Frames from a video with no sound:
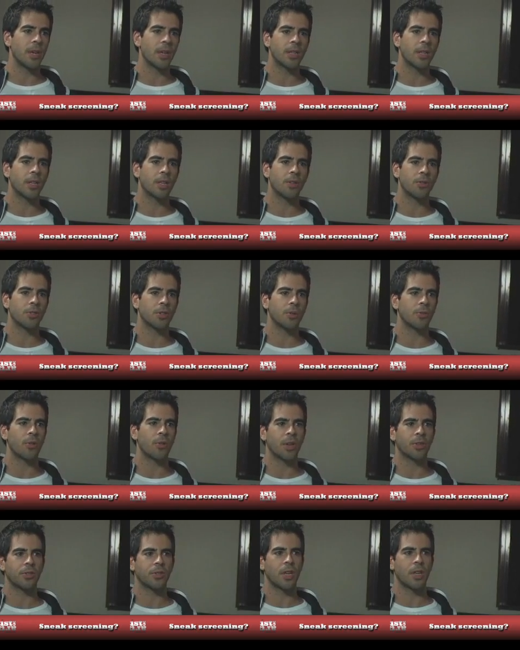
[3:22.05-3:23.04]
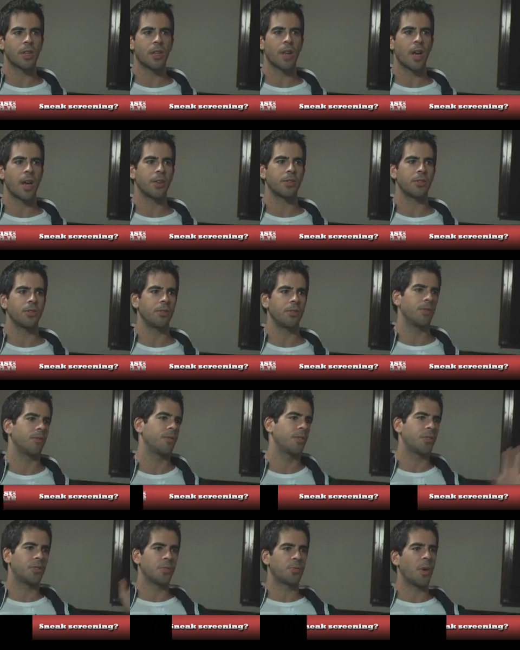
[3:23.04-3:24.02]
I think there's some directors who take the attitude of
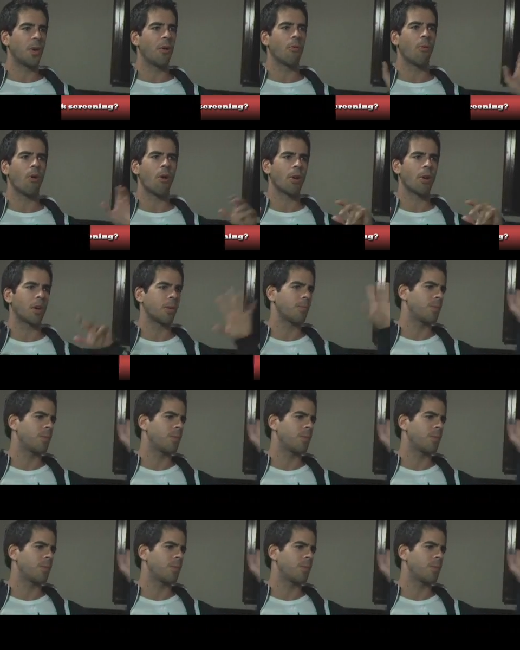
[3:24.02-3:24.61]
this is my work